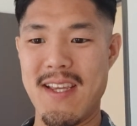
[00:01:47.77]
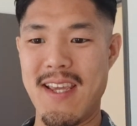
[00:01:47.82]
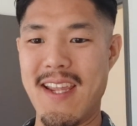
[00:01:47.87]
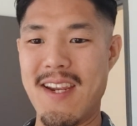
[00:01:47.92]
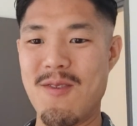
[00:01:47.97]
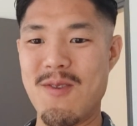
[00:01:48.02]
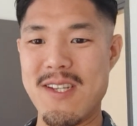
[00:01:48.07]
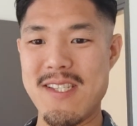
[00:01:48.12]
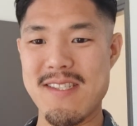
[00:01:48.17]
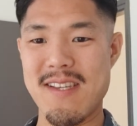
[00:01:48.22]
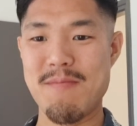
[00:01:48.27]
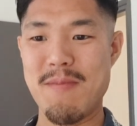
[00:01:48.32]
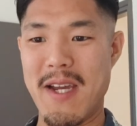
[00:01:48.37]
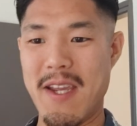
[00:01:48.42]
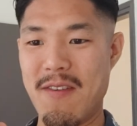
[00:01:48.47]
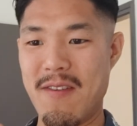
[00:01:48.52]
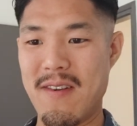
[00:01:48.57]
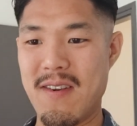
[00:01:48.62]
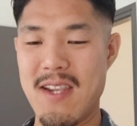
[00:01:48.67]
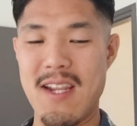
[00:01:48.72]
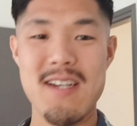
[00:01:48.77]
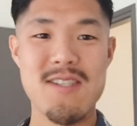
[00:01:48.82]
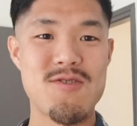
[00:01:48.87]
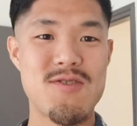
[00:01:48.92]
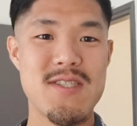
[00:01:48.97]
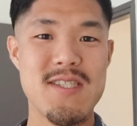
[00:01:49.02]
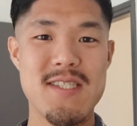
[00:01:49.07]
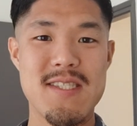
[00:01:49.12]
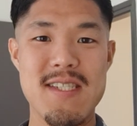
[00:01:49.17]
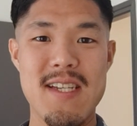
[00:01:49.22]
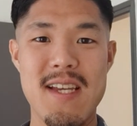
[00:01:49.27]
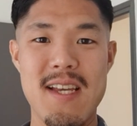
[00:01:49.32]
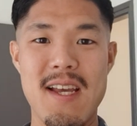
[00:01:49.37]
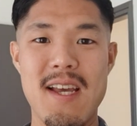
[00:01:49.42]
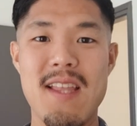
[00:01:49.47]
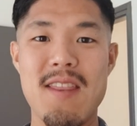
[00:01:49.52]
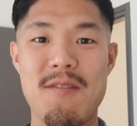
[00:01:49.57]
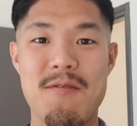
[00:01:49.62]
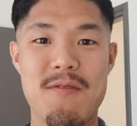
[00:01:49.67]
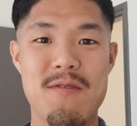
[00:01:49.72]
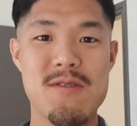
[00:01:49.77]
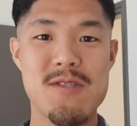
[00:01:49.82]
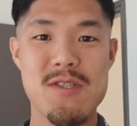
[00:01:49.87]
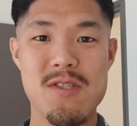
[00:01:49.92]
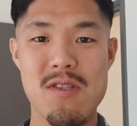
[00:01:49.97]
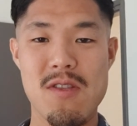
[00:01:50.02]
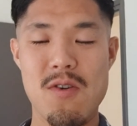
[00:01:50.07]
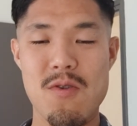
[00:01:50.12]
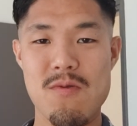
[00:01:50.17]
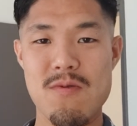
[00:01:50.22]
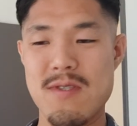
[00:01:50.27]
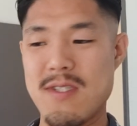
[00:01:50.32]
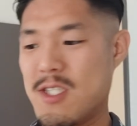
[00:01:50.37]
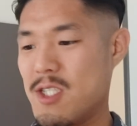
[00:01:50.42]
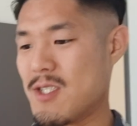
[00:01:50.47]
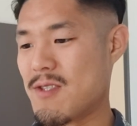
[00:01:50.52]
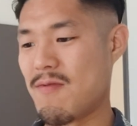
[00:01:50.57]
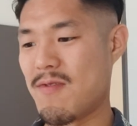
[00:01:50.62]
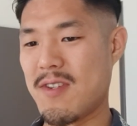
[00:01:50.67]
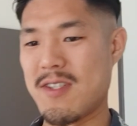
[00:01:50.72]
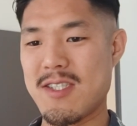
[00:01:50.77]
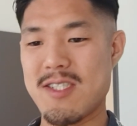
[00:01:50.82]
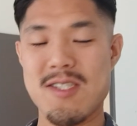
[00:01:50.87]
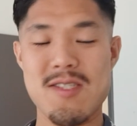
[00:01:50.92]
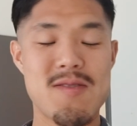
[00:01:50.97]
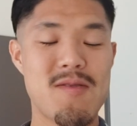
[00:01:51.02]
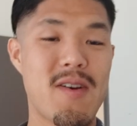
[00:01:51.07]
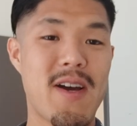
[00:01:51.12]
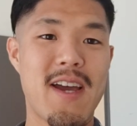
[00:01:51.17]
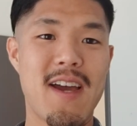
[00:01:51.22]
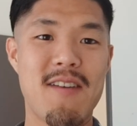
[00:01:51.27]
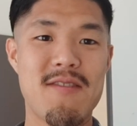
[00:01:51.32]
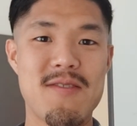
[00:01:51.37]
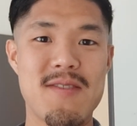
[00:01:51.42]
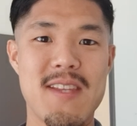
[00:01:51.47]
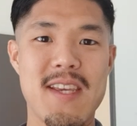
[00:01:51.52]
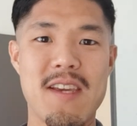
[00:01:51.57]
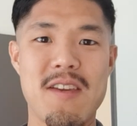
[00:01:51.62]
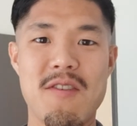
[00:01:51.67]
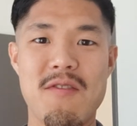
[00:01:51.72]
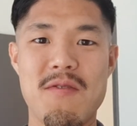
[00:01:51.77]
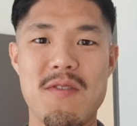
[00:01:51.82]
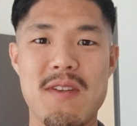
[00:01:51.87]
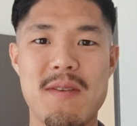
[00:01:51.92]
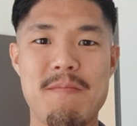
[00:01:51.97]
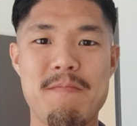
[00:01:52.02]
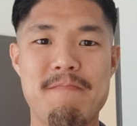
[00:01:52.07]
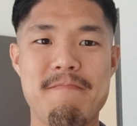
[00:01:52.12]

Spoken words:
Anyways, and my laundry, the first load just finished, so I have to take care of it.